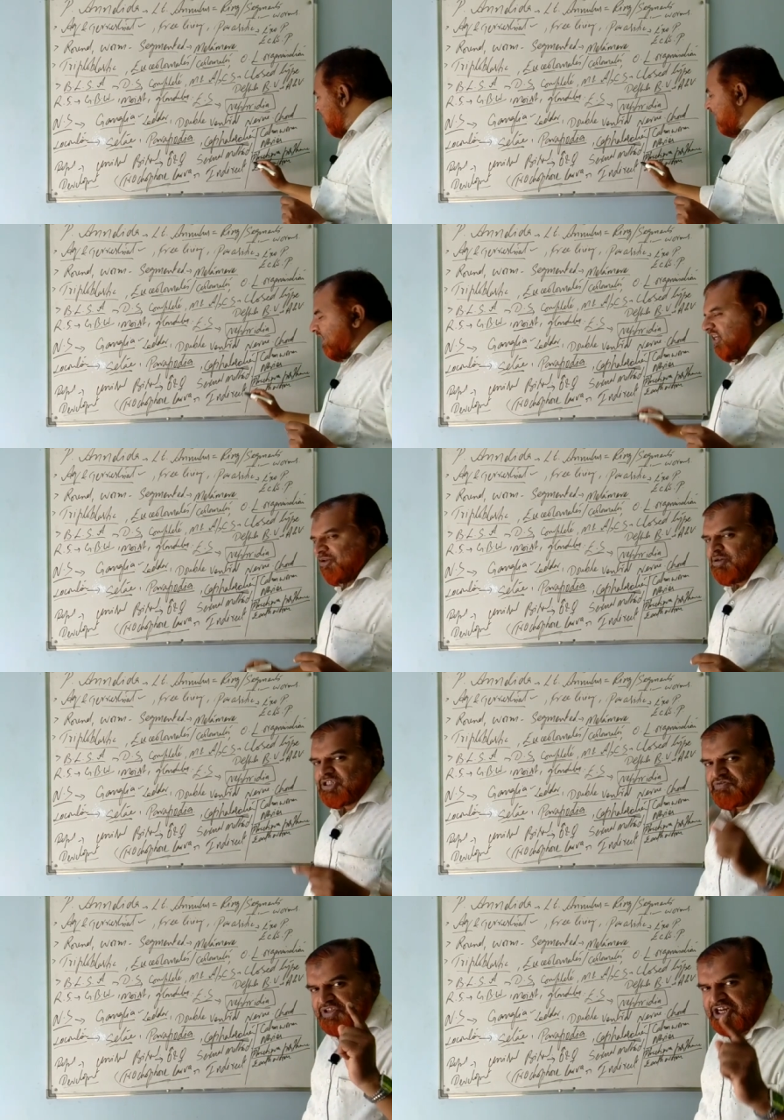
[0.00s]
scientific name
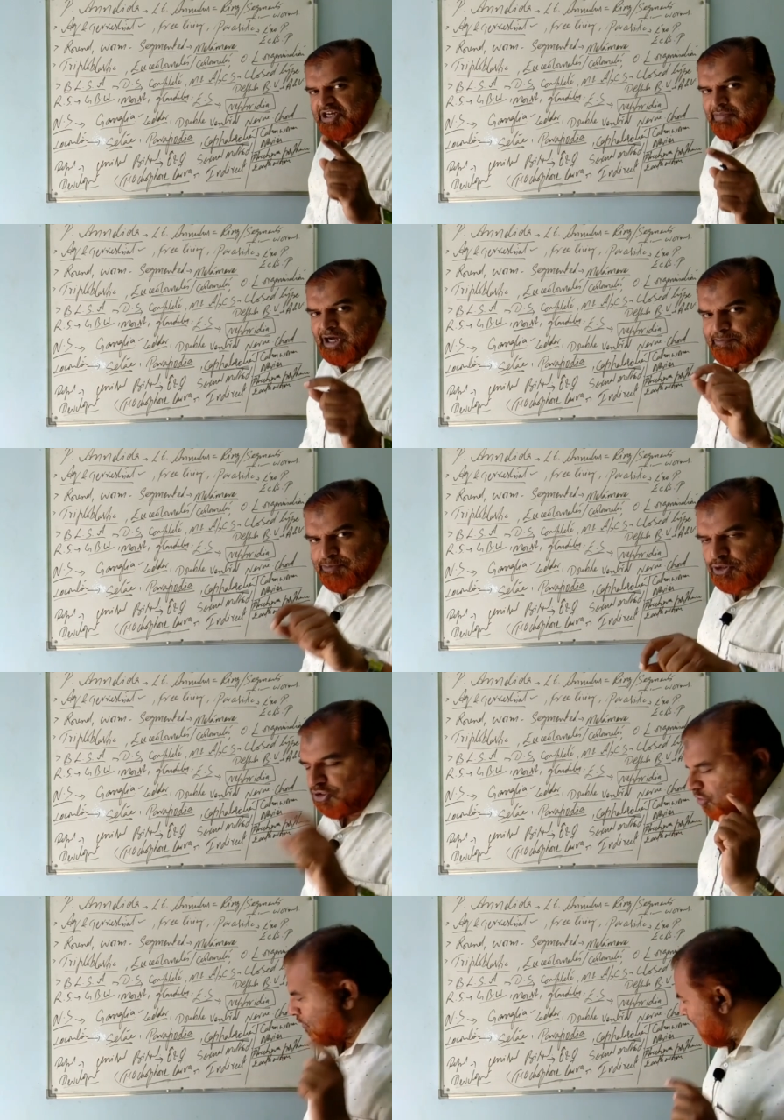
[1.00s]
is Ferritima
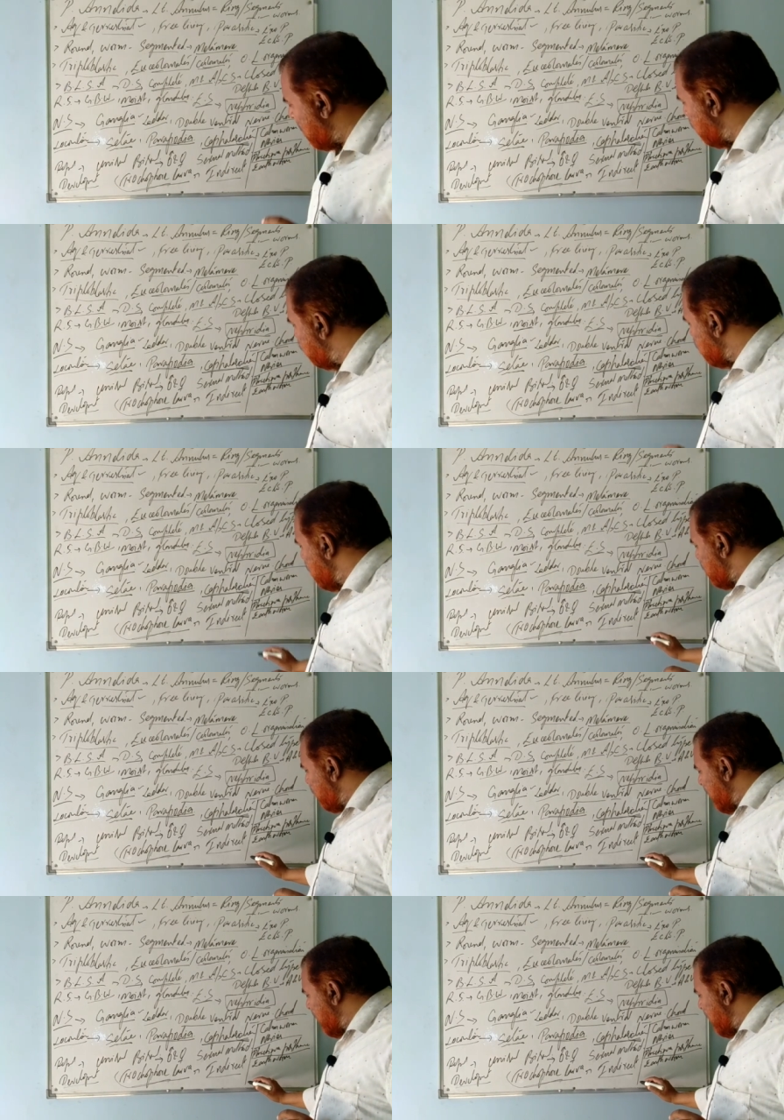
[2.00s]
postoma.